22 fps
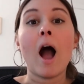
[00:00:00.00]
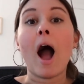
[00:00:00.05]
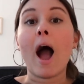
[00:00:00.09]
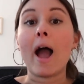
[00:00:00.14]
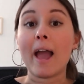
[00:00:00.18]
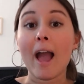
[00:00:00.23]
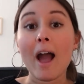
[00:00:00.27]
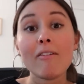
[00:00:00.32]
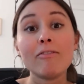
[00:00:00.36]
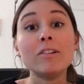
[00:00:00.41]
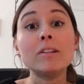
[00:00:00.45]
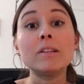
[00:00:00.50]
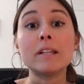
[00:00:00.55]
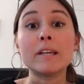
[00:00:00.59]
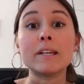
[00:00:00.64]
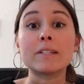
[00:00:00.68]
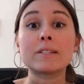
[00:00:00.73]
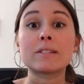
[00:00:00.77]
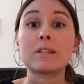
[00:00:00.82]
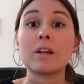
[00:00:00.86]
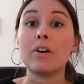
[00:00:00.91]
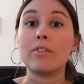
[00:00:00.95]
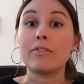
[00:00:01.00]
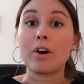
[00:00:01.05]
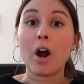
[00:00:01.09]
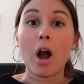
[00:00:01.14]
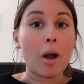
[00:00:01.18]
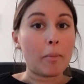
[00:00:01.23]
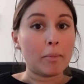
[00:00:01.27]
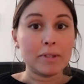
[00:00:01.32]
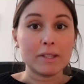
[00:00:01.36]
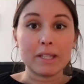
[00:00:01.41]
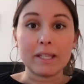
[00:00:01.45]
I have a list of
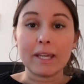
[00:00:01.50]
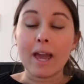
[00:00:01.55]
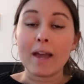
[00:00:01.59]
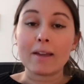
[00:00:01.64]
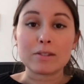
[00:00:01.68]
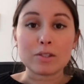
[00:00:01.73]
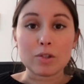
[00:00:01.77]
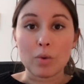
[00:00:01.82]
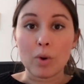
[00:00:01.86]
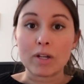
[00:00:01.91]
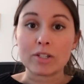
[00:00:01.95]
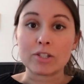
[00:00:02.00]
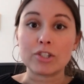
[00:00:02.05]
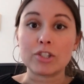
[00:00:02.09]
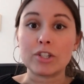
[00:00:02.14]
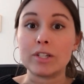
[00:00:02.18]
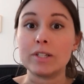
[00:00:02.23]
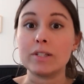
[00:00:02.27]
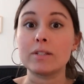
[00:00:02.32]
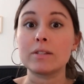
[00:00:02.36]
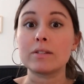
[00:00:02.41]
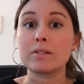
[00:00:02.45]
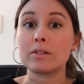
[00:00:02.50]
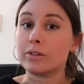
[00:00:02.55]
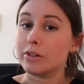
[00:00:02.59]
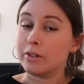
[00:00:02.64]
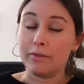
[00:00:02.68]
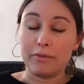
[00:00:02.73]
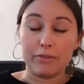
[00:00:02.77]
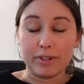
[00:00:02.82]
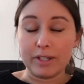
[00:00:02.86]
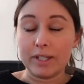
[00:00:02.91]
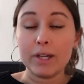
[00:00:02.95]
commonly asked questions,
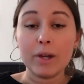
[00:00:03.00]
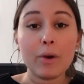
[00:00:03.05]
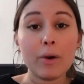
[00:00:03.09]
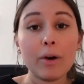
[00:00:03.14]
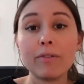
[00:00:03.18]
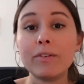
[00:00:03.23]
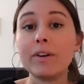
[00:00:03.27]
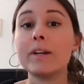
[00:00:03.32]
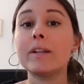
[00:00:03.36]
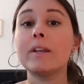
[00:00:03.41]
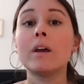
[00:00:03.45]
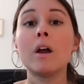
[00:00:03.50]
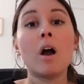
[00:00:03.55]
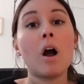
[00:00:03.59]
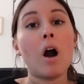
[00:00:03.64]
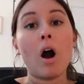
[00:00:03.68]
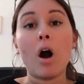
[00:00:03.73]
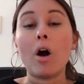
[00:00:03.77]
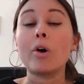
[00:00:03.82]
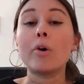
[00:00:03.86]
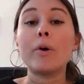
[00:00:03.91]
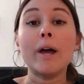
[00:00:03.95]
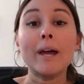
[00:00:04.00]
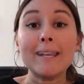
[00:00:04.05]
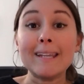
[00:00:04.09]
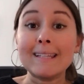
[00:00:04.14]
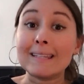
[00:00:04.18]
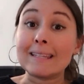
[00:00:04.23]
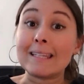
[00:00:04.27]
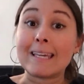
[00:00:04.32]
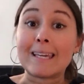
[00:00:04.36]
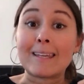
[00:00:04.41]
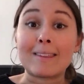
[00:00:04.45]
or a video of it. I'll go ahead
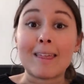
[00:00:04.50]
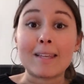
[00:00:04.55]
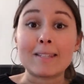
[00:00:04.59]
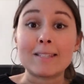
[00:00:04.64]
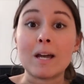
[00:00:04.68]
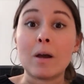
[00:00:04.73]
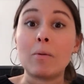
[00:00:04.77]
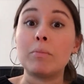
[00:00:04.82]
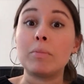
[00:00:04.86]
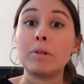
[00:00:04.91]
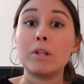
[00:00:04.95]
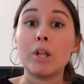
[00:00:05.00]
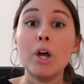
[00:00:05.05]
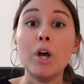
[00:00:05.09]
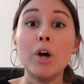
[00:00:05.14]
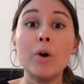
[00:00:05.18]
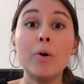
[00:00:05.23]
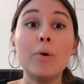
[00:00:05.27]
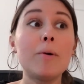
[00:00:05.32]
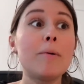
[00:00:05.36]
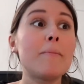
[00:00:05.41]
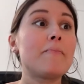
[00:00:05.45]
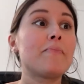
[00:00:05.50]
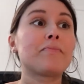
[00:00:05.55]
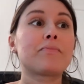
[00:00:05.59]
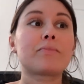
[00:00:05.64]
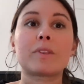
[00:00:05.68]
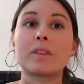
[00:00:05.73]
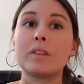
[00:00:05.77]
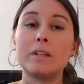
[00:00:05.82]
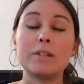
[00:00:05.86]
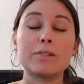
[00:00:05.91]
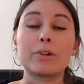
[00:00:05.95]
and link that down below.
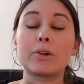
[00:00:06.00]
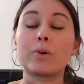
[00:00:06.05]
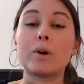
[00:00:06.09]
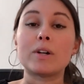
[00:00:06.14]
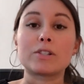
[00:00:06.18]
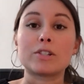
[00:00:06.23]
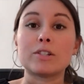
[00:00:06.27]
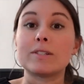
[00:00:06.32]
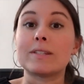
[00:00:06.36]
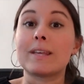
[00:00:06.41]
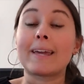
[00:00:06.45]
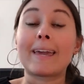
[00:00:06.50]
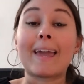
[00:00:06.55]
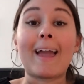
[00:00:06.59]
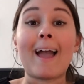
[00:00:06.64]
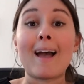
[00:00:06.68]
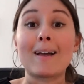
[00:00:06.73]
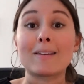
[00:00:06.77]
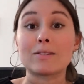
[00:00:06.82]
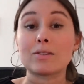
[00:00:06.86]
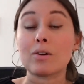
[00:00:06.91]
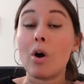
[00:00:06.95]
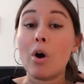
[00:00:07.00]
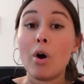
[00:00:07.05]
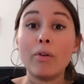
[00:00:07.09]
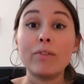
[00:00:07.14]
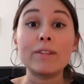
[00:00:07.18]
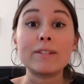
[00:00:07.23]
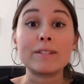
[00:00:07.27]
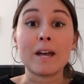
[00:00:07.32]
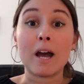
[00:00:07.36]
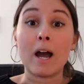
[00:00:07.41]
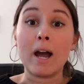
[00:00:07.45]
These are questions that get asked
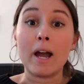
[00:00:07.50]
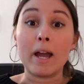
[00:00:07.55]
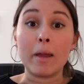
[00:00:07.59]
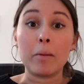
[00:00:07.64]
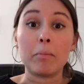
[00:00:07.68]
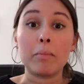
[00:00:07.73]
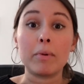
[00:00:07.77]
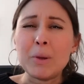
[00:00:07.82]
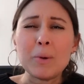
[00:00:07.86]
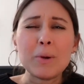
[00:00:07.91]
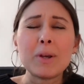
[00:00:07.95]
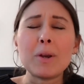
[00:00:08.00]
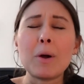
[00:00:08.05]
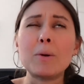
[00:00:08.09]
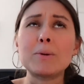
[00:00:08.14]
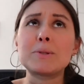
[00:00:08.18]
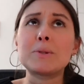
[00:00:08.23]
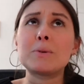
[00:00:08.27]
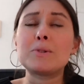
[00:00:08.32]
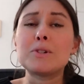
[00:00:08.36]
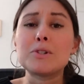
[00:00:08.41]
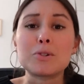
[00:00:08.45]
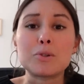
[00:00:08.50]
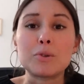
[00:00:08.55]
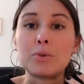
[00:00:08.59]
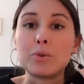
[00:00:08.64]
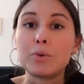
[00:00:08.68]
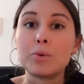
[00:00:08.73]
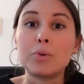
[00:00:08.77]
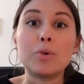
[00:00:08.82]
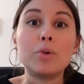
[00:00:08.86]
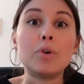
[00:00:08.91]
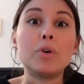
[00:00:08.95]
all the time. You can also just
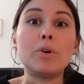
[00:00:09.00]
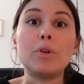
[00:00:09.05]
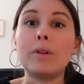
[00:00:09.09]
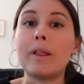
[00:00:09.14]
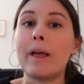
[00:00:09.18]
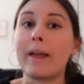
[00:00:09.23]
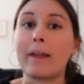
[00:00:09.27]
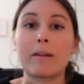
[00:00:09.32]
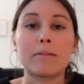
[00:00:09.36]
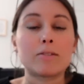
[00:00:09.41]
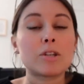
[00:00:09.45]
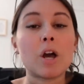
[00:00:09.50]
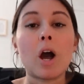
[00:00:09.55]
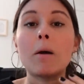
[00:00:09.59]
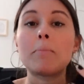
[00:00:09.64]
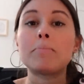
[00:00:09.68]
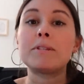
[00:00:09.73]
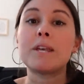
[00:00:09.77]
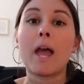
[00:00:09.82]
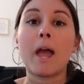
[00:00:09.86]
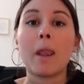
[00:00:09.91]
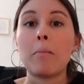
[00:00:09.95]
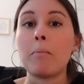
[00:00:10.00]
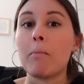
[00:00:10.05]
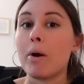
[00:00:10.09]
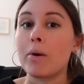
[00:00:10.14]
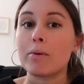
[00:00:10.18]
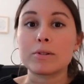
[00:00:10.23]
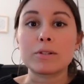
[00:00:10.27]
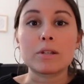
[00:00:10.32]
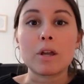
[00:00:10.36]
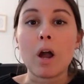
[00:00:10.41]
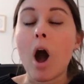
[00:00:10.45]
Google top 10
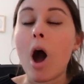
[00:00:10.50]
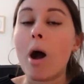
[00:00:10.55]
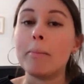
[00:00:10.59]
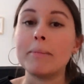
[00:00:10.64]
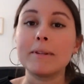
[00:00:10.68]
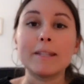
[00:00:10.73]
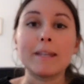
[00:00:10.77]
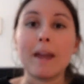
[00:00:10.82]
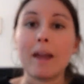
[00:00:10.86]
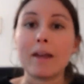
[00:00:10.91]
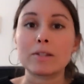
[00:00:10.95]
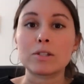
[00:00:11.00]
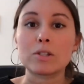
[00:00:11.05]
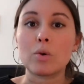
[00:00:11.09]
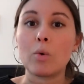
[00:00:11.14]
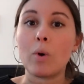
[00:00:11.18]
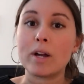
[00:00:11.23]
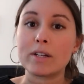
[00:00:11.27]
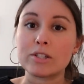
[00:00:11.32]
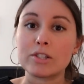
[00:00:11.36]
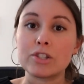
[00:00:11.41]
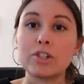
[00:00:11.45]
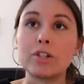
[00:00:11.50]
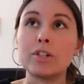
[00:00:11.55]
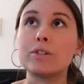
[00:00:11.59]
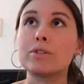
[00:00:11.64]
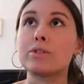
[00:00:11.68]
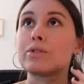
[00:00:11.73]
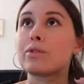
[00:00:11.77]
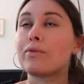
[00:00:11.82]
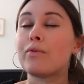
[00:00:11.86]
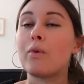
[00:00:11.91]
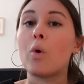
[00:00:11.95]
most commonly asked
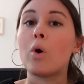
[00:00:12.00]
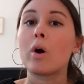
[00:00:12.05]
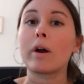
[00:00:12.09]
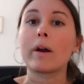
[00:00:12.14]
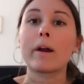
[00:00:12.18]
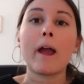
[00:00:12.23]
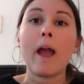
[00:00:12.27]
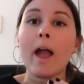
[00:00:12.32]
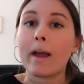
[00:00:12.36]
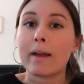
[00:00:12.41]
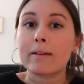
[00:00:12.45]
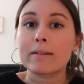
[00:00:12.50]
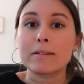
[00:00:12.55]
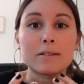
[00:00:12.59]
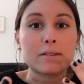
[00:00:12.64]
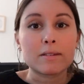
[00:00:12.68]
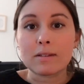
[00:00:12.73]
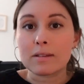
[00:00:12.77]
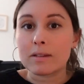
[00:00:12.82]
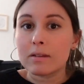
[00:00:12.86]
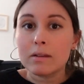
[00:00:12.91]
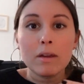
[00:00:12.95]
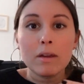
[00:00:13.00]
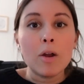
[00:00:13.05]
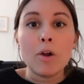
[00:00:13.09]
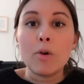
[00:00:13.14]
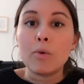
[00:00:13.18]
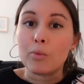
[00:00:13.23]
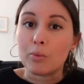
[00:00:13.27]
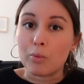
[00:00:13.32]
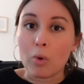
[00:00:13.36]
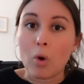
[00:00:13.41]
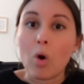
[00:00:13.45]
questions for X
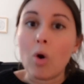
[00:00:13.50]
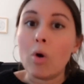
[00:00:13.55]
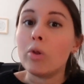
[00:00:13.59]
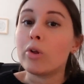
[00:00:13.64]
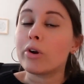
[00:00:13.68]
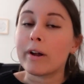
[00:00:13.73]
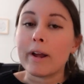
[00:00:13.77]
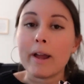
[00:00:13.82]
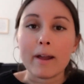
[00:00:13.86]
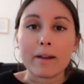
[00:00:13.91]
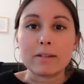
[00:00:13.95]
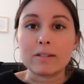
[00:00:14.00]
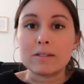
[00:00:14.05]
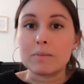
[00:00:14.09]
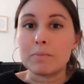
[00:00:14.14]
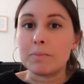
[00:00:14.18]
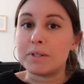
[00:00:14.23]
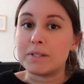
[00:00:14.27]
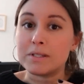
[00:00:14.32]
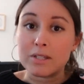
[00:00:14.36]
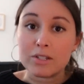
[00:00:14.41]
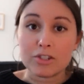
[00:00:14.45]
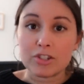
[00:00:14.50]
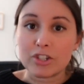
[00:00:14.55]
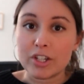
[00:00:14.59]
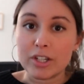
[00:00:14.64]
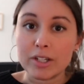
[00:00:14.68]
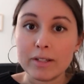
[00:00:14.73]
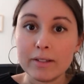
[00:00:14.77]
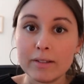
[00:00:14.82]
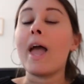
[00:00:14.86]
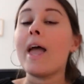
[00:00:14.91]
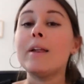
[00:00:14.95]
role or X
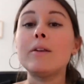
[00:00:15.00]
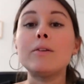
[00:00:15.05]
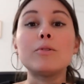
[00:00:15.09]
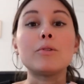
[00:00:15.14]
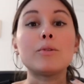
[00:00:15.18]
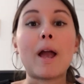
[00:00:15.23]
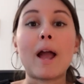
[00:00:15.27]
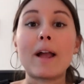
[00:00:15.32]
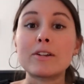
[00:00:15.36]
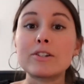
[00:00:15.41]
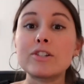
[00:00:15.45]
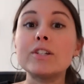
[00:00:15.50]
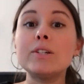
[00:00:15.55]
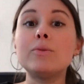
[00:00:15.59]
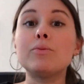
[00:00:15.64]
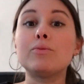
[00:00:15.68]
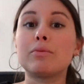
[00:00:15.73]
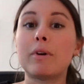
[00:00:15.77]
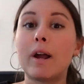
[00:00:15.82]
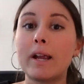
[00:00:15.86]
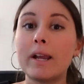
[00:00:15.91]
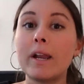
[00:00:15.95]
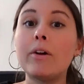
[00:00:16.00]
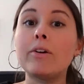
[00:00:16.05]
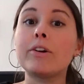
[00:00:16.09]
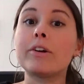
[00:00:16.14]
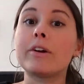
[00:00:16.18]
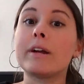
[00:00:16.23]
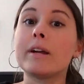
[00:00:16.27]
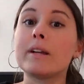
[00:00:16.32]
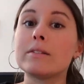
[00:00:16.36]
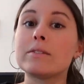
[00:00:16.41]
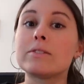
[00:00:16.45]
position, and actually write out
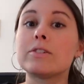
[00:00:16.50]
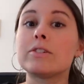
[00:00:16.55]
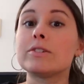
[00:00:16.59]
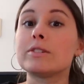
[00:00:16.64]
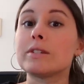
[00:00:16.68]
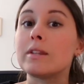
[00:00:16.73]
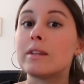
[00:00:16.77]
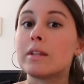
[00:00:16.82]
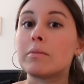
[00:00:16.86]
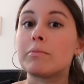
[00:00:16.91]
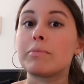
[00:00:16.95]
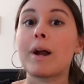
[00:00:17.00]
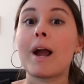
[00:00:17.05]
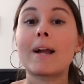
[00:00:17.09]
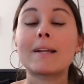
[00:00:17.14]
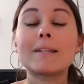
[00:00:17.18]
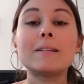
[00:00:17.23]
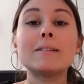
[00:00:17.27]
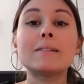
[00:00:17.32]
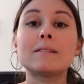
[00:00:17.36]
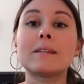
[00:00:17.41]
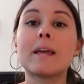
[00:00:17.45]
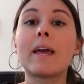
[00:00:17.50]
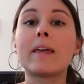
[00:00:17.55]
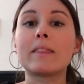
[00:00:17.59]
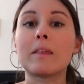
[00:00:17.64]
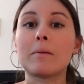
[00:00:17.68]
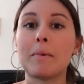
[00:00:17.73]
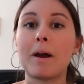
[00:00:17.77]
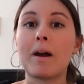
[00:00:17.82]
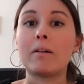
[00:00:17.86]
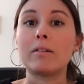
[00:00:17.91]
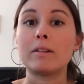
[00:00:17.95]
your answers and then practice saying
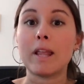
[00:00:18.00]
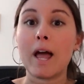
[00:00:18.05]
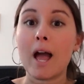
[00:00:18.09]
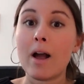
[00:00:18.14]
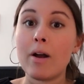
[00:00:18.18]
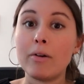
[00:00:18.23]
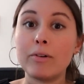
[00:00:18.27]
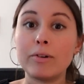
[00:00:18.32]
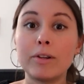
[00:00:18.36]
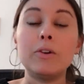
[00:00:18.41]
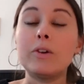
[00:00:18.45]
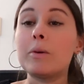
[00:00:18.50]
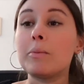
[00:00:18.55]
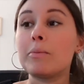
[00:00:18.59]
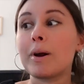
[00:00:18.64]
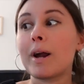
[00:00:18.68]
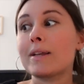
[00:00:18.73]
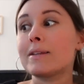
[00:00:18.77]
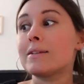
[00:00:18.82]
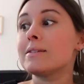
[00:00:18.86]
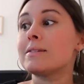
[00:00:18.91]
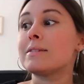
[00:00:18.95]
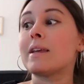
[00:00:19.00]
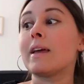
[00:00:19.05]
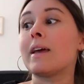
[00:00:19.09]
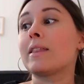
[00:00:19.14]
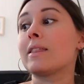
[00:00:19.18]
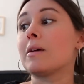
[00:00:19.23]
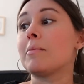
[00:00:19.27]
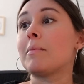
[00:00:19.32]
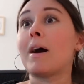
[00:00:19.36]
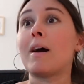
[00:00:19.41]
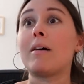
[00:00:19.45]
them out loud. You can practice
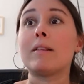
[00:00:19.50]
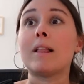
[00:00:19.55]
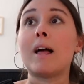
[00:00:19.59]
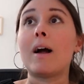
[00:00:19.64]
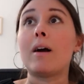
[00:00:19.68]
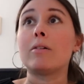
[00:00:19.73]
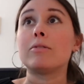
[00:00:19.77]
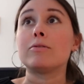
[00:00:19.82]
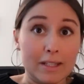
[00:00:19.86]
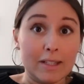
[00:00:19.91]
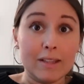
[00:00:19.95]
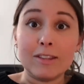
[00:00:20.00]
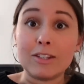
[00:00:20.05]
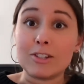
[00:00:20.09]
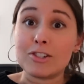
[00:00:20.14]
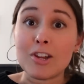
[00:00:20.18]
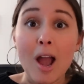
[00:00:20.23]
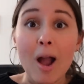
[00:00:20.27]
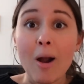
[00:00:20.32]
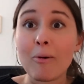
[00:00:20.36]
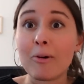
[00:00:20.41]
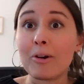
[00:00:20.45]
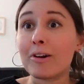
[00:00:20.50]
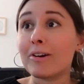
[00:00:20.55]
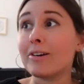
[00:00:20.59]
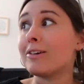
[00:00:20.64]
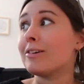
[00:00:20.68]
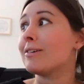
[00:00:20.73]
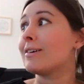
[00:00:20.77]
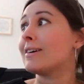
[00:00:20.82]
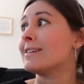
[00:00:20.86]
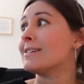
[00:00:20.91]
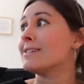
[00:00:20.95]
saying them out loud in the shower,
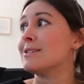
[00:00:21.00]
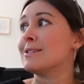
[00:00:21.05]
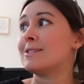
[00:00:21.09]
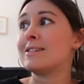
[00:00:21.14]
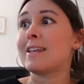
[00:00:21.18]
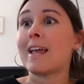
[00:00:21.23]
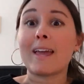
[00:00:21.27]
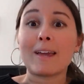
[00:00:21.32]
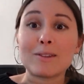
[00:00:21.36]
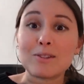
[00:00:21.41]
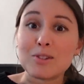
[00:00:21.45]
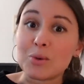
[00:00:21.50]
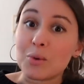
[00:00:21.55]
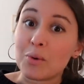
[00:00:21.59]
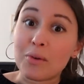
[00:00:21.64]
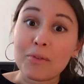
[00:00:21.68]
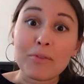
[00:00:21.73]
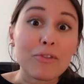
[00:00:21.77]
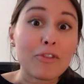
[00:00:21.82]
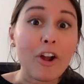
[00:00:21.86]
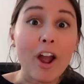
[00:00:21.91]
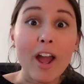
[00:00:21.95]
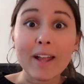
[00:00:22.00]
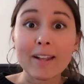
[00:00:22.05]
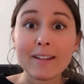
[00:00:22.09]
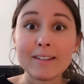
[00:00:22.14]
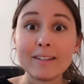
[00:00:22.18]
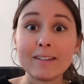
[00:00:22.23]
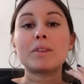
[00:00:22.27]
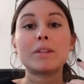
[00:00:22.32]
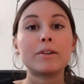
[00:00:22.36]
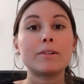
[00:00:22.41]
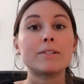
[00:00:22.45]
you can say it to a
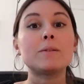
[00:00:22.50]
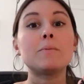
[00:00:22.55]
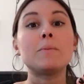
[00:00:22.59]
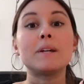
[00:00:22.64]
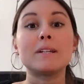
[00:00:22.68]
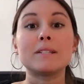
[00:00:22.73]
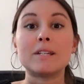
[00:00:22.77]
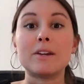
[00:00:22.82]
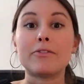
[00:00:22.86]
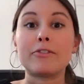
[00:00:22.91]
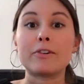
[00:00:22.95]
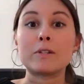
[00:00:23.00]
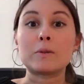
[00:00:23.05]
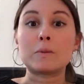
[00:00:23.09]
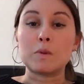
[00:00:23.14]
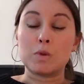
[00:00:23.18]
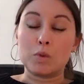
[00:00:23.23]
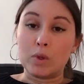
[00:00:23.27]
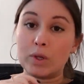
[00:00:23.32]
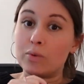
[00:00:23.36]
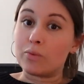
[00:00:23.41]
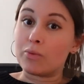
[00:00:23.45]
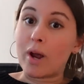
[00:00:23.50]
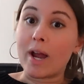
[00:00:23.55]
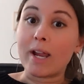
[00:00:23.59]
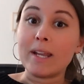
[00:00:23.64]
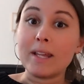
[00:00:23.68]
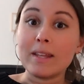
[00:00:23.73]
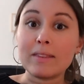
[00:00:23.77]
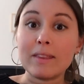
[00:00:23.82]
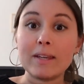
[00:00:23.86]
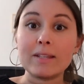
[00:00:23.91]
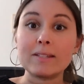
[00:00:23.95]
friend, but there's a big difference between
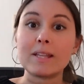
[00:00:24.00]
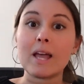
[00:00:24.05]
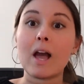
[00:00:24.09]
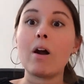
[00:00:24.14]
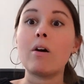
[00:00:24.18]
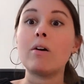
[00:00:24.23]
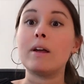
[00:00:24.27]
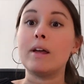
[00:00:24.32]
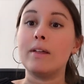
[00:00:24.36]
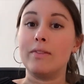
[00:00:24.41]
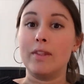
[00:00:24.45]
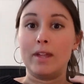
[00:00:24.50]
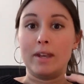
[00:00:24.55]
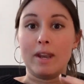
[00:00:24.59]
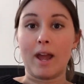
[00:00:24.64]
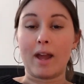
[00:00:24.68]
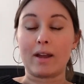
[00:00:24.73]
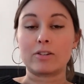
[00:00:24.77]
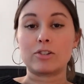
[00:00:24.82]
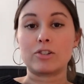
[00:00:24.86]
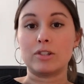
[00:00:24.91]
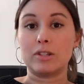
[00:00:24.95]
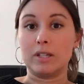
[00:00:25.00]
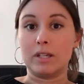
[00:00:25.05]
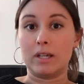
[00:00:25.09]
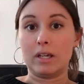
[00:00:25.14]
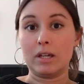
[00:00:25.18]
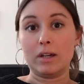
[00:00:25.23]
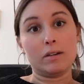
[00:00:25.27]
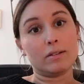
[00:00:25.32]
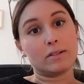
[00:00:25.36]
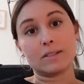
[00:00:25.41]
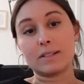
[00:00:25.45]
writing things out and then
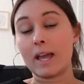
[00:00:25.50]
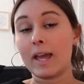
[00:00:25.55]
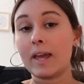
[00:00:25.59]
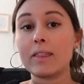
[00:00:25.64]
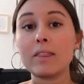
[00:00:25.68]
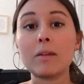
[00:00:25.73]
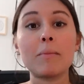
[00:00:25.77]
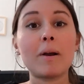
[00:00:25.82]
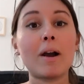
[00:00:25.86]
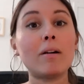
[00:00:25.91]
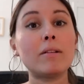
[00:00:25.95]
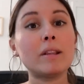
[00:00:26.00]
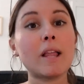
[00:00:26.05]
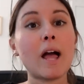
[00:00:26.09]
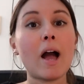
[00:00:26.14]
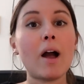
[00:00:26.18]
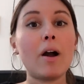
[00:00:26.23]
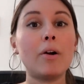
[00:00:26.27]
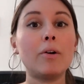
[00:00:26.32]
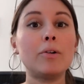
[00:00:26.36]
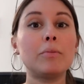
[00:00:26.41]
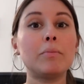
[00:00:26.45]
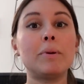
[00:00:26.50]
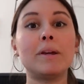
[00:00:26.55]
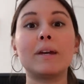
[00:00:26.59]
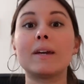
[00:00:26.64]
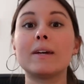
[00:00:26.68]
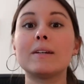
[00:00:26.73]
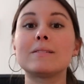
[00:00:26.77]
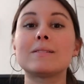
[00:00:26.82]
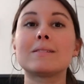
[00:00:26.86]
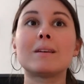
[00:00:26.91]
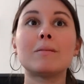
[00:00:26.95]
actually saying them out loud,
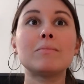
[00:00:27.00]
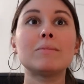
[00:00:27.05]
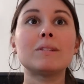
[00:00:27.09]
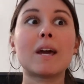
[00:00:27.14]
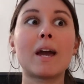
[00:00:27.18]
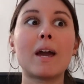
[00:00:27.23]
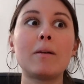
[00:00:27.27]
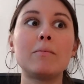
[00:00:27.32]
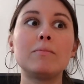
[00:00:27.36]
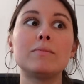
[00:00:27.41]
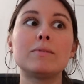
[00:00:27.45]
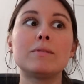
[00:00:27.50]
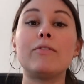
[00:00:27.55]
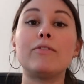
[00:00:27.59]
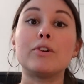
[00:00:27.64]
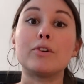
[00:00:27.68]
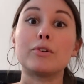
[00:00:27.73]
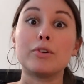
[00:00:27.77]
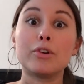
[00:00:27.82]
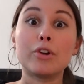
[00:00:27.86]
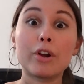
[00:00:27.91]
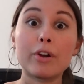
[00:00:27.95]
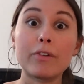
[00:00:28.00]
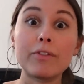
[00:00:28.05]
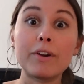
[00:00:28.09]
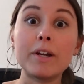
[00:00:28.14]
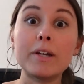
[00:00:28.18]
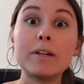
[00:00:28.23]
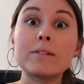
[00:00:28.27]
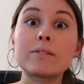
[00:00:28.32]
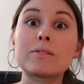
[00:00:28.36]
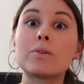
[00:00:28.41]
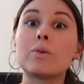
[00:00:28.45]
because sometimes if you're nervous